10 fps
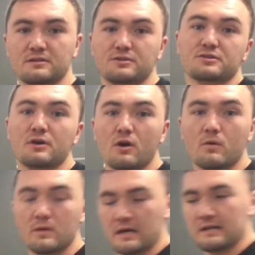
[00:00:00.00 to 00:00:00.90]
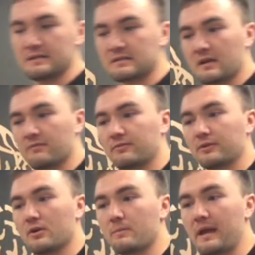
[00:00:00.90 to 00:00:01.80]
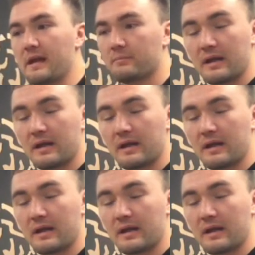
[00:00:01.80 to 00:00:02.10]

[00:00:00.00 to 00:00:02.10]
there's no discomfort, no pain,